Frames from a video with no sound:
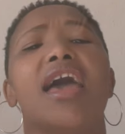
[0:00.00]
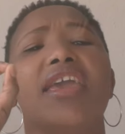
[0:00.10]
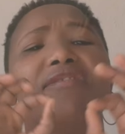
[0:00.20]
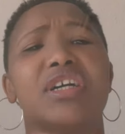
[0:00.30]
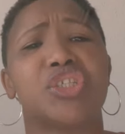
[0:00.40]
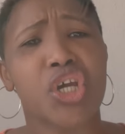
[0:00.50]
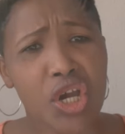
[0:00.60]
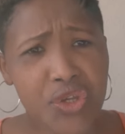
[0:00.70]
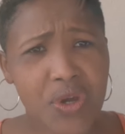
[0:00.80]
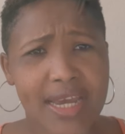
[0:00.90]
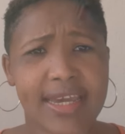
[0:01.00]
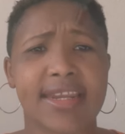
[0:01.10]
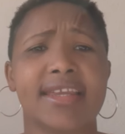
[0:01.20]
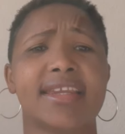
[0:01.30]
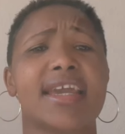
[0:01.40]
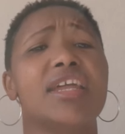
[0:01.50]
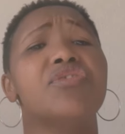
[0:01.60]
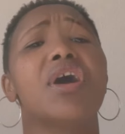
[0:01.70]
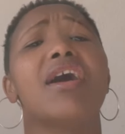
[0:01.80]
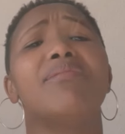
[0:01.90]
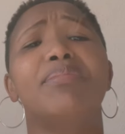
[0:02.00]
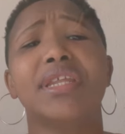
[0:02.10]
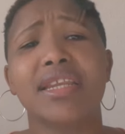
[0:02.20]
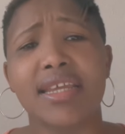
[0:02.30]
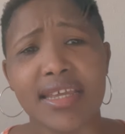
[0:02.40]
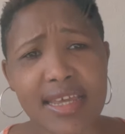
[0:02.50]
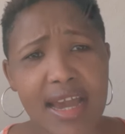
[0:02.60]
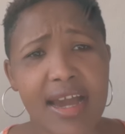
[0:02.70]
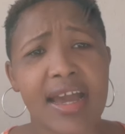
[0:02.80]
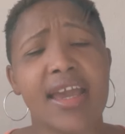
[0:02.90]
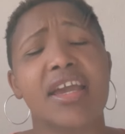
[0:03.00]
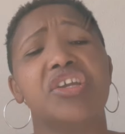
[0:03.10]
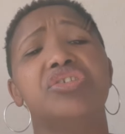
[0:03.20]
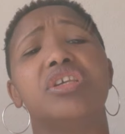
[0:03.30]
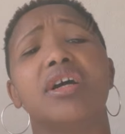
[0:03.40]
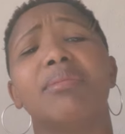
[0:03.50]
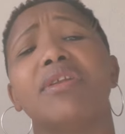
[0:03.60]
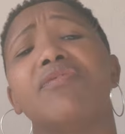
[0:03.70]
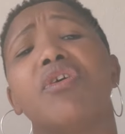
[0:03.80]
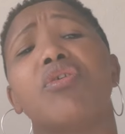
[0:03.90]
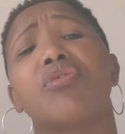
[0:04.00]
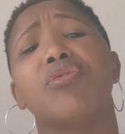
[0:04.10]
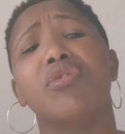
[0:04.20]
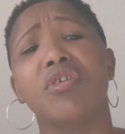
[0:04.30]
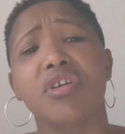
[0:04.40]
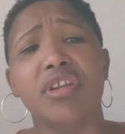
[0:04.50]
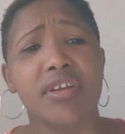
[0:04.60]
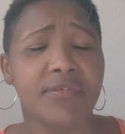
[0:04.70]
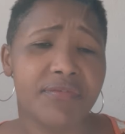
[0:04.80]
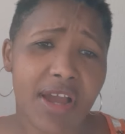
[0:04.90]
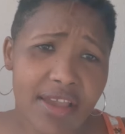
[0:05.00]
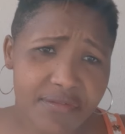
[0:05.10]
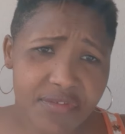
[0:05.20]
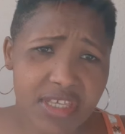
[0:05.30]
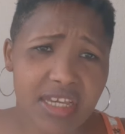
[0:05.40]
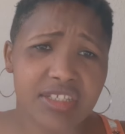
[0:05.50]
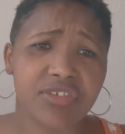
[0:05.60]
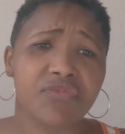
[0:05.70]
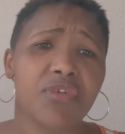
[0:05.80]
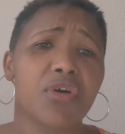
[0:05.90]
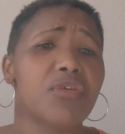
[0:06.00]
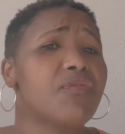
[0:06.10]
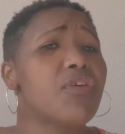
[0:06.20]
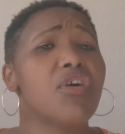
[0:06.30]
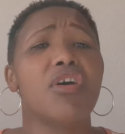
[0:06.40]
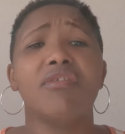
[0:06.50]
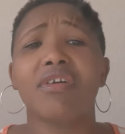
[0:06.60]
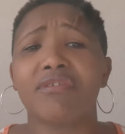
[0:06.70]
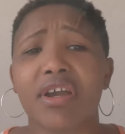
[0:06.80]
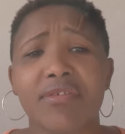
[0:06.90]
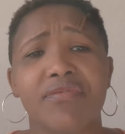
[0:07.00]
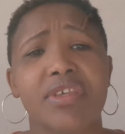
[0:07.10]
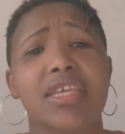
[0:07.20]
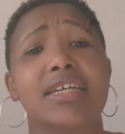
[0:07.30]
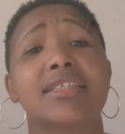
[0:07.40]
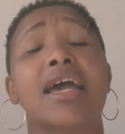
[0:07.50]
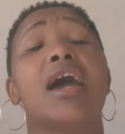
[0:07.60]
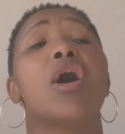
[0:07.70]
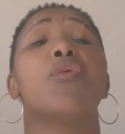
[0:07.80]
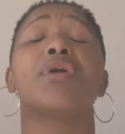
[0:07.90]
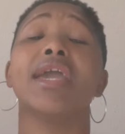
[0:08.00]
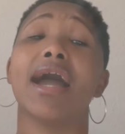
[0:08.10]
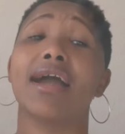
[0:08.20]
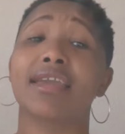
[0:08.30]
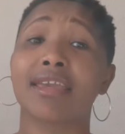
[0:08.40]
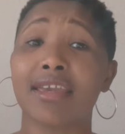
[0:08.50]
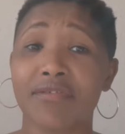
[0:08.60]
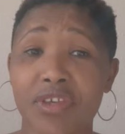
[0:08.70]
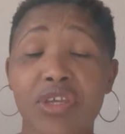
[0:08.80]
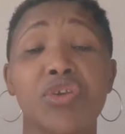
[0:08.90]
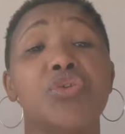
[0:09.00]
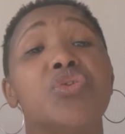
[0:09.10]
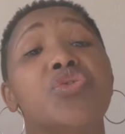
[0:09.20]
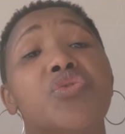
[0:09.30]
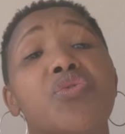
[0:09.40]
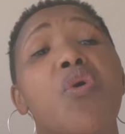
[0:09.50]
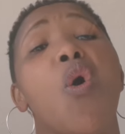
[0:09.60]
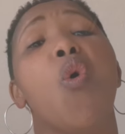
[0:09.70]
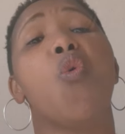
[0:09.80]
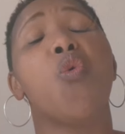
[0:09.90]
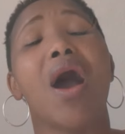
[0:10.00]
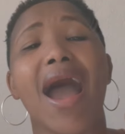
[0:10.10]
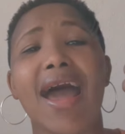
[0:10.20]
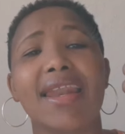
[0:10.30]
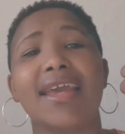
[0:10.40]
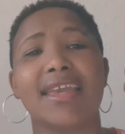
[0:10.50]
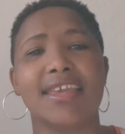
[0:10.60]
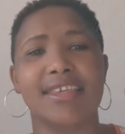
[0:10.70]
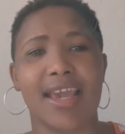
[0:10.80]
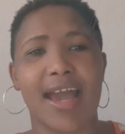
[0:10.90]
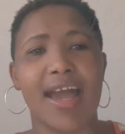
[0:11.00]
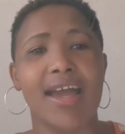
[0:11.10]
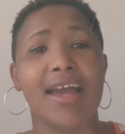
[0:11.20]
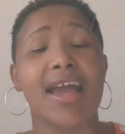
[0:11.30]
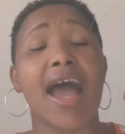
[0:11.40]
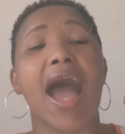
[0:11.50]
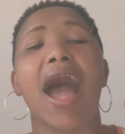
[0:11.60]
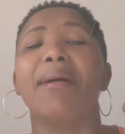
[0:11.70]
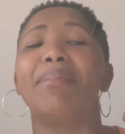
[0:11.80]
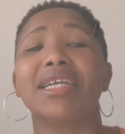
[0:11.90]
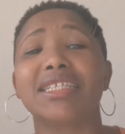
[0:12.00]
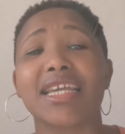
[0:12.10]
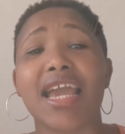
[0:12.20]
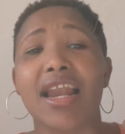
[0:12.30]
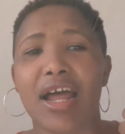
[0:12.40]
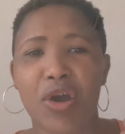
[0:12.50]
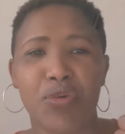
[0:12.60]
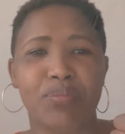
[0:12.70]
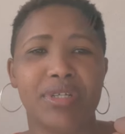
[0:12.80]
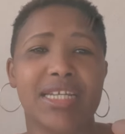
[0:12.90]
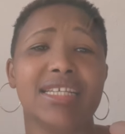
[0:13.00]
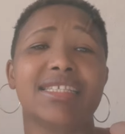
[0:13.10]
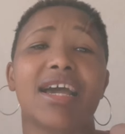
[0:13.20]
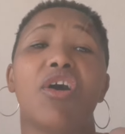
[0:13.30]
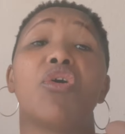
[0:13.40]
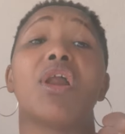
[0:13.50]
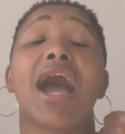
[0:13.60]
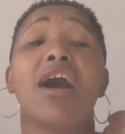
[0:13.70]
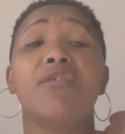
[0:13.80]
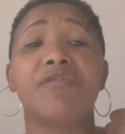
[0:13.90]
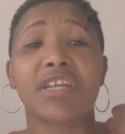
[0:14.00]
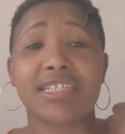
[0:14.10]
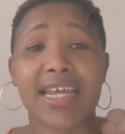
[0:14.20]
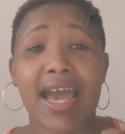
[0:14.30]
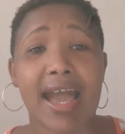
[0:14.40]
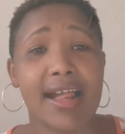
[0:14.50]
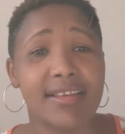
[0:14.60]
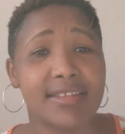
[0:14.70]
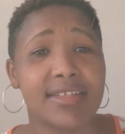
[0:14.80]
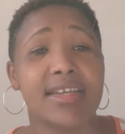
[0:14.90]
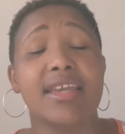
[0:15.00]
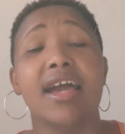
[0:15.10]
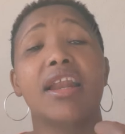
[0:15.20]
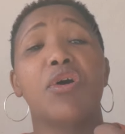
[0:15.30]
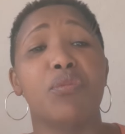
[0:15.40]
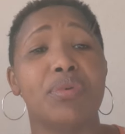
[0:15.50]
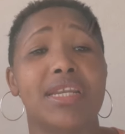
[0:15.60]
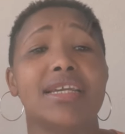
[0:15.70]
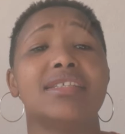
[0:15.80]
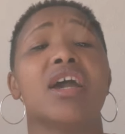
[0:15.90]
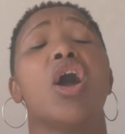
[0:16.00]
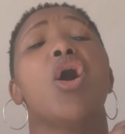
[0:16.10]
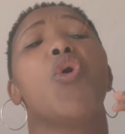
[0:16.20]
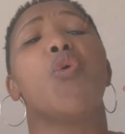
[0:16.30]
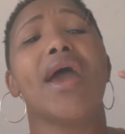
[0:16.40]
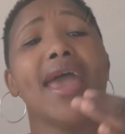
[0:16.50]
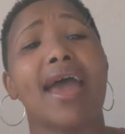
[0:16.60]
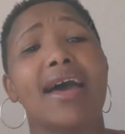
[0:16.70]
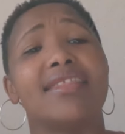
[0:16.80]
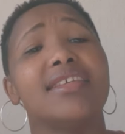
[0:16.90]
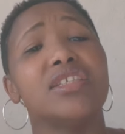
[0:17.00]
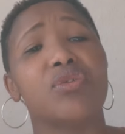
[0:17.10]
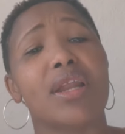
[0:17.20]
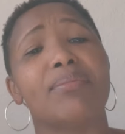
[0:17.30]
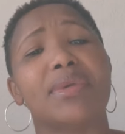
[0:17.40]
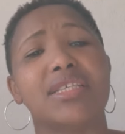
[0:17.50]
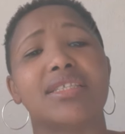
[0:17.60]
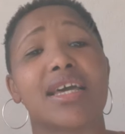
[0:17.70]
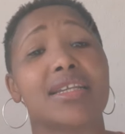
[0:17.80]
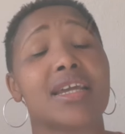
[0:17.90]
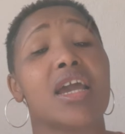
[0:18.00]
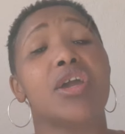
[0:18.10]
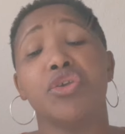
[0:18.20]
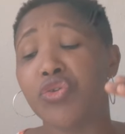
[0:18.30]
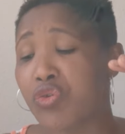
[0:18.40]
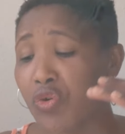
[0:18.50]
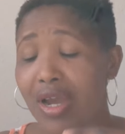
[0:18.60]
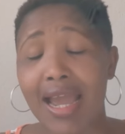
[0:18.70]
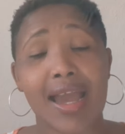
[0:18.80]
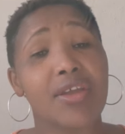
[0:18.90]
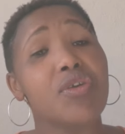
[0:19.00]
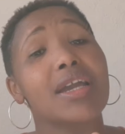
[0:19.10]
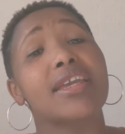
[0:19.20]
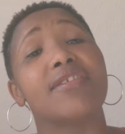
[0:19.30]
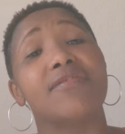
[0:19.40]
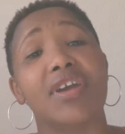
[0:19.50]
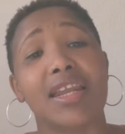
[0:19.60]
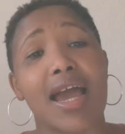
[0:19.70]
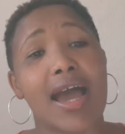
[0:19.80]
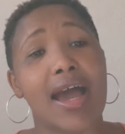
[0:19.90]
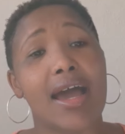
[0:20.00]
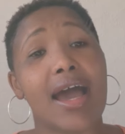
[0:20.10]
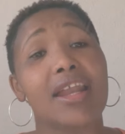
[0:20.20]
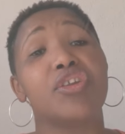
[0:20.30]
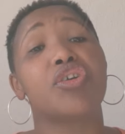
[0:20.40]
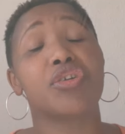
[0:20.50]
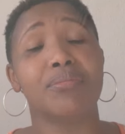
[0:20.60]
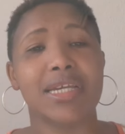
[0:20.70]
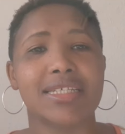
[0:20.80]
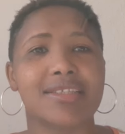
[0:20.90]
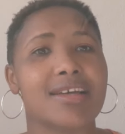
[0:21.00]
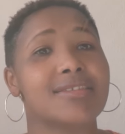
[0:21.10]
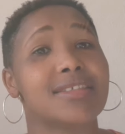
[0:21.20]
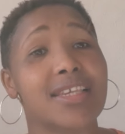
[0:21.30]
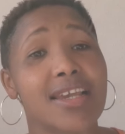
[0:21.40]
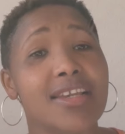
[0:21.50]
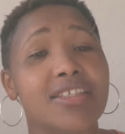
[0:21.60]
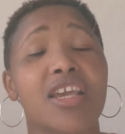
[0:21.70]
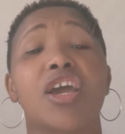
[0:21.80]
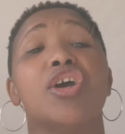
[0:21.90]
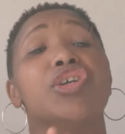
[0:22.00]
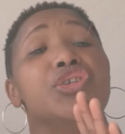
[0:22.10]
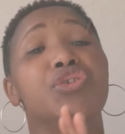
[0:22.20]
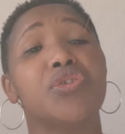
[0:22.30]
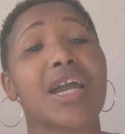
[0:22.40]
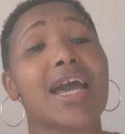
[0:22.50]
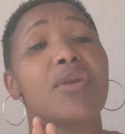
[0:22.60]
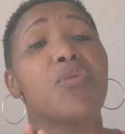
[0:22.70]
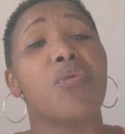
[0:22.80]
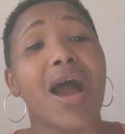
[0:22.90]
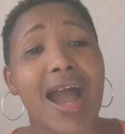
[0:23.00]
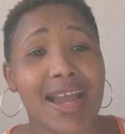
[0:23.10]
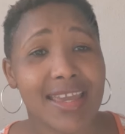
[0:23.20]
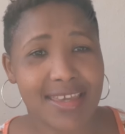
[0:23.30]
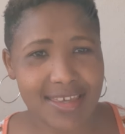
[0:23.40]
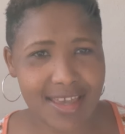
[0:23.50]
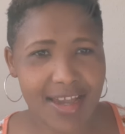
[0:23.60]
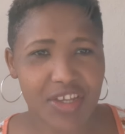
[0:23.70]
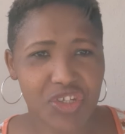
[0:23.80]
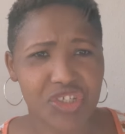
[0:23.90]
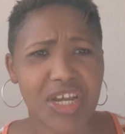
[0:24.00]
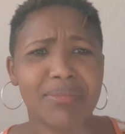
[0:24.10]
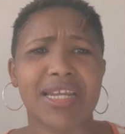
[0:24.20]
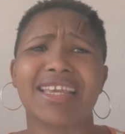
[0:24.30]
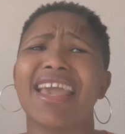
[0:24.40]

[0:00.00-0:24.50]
if at all you are clean and you have been here in Germany for good 5 years for over 5 years, we are giving you 1 year Arbeitserlaubnis or Aufenthalt Erlaubnis, Where this one means that you are given a document that says you can work here in Germany.